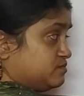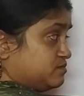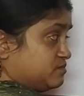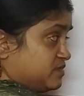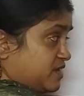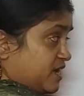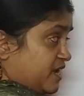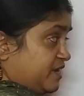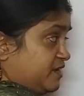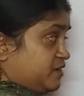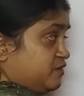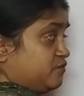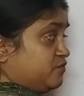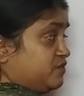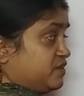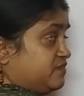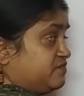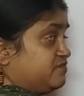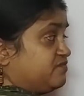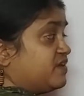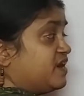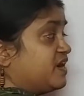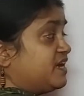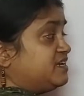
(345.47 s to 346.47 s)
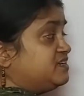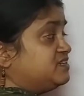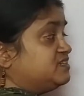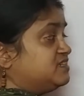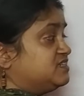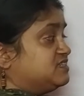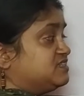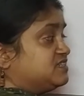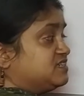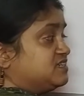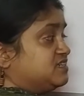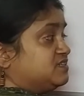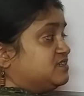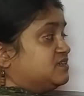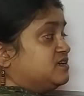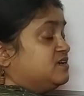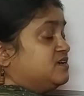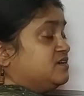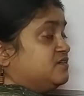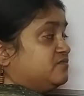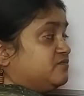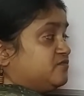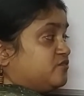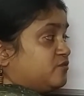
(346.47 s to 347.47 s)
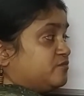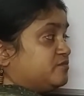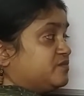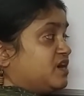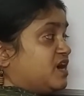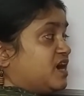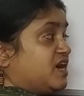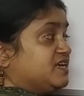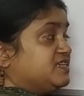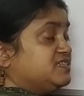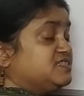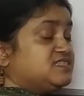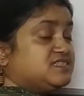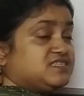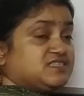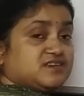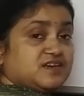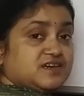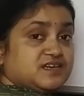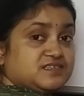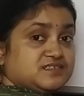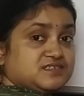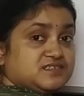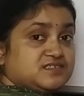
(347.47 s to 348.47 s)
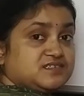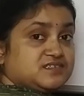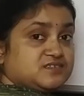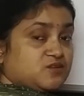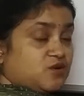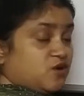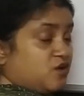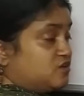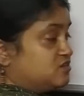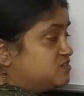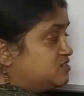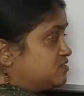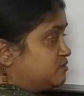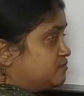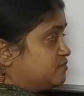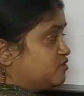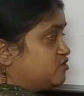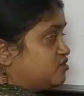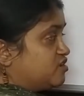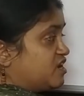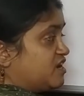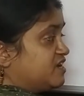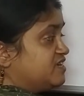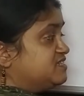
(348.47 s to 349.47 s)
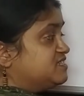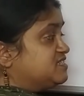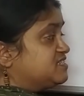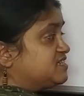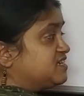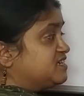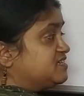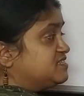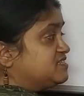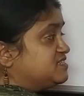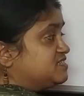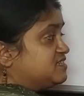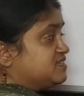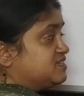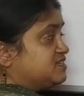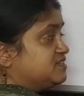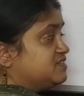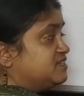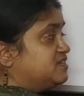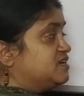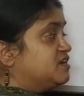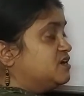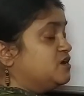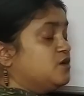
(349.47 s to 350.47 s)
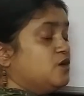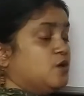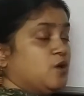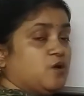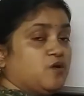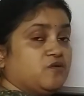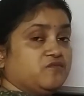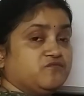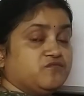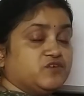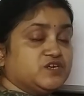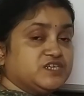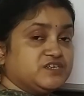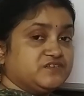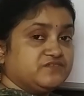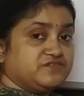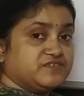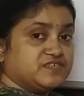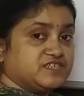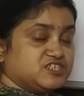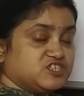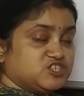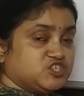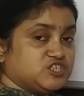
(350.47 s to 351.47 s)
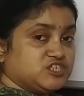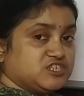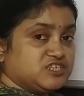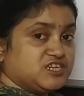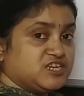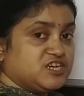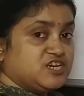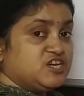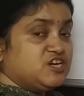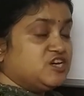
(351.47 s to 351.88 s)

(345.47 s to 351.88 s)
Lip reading: that we find it in from the Einstein's concept or Einstein's theory of work function,